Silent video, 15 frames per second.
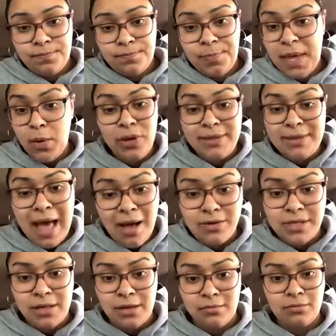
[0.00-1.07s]

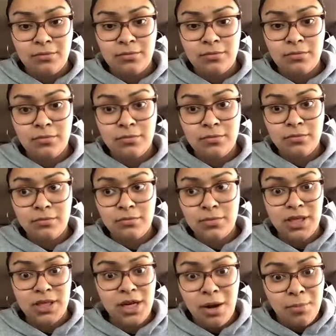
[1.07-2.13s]
P1000,
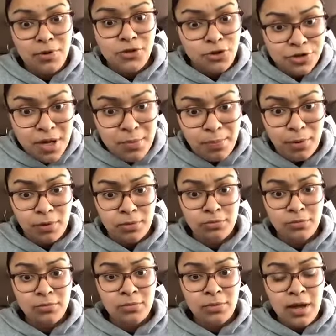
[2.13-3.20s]
the numbers are simple.
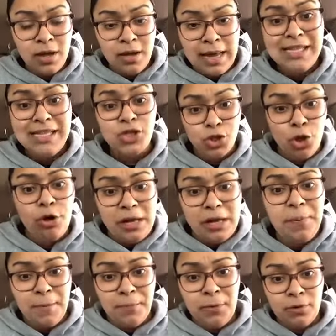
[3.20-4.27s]
It's 30
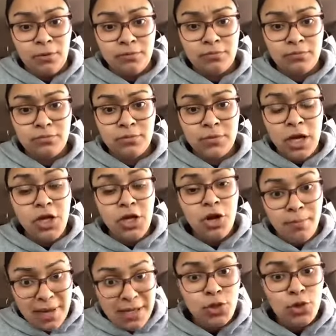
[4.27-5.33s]
people. Your
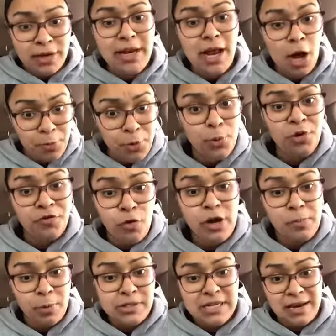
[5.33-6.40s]
mentor can help you with
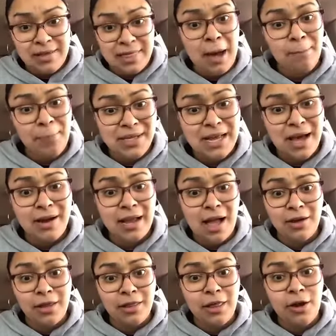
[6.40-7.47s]
40% of that. Bust out a
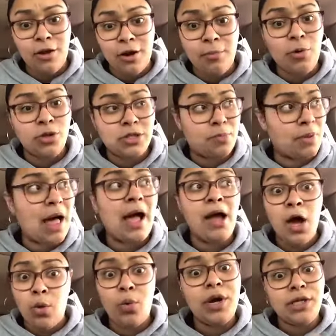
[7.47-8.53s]
calculator and multiply
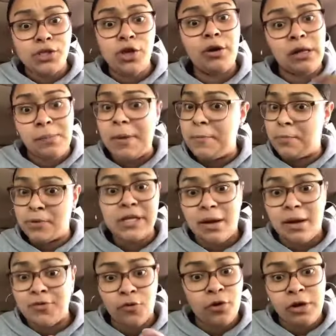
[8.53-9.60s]
what is 30 people
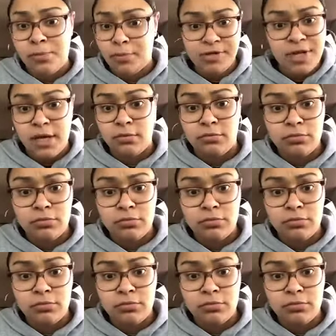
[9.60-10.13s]
times 40%.